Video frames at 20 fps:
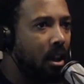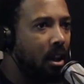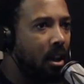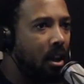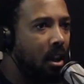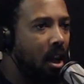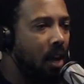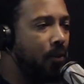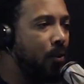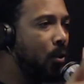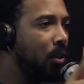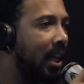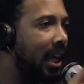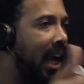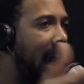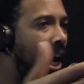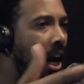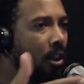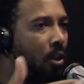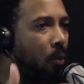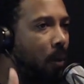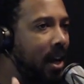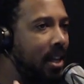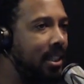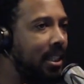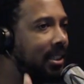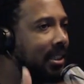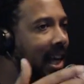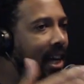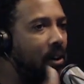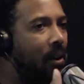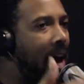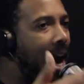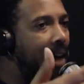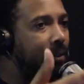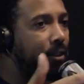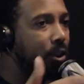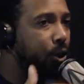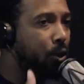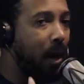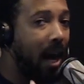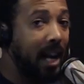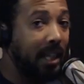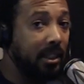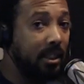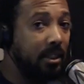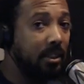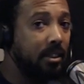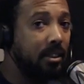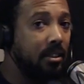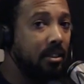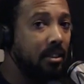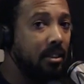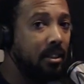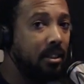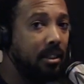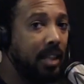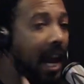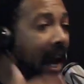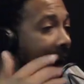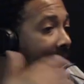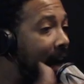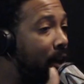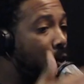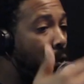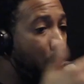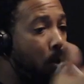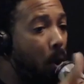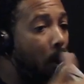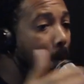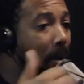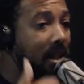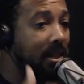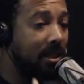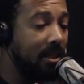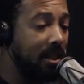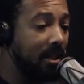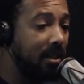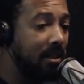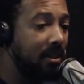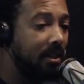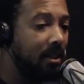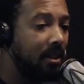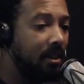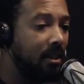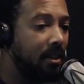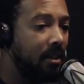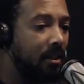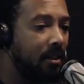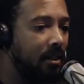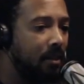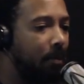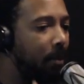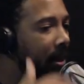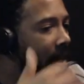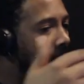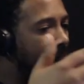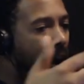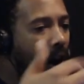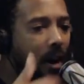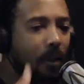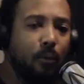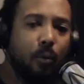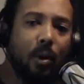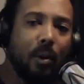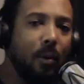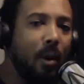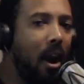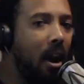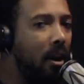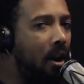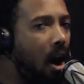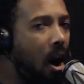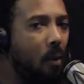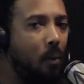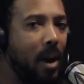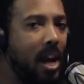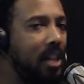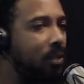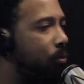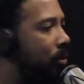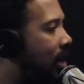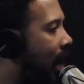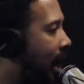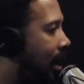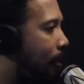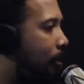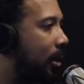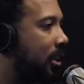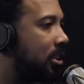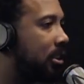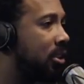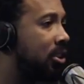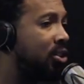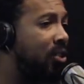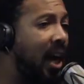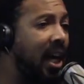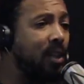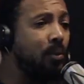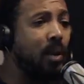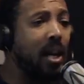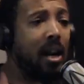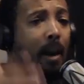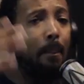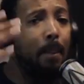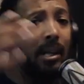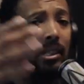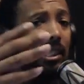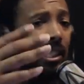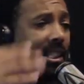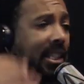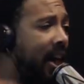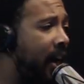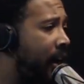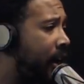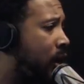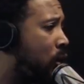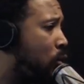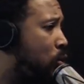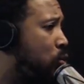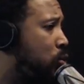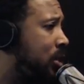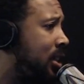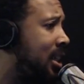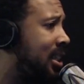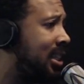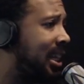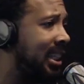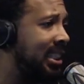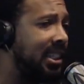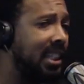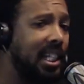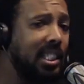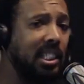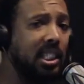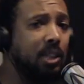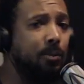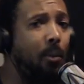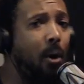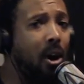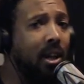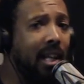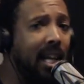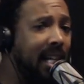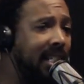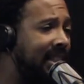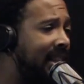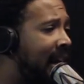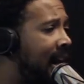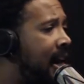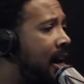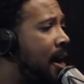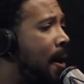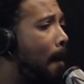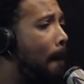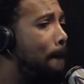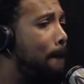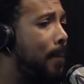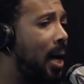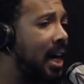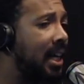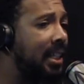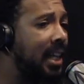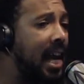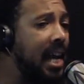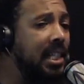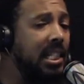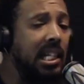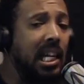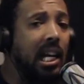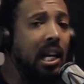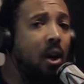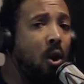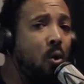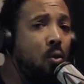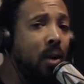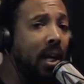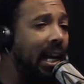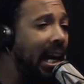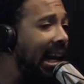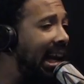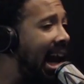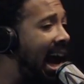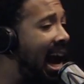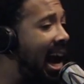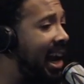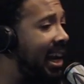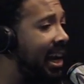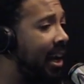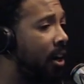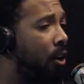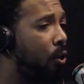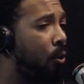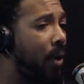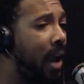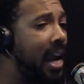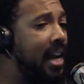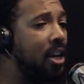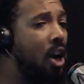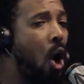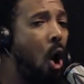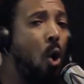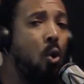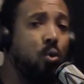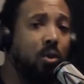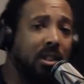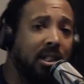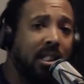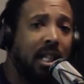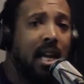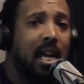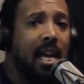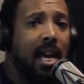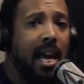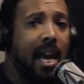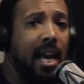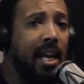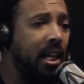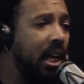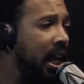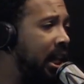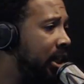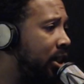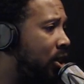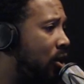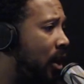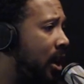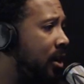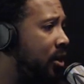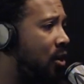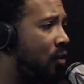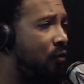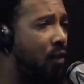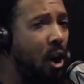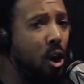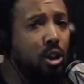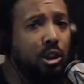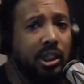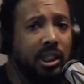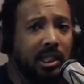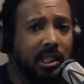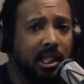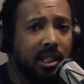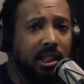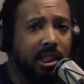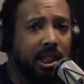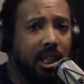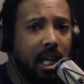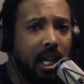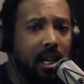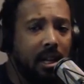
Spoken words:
if you look at other races, they don't have distractions. They handle real business. But in our race, we got a bunch of distractions. We got a bunch of Terry Cruz's and Jussie Smollett's buck dancing and cooning and lying and creating hoax and diversions and shit.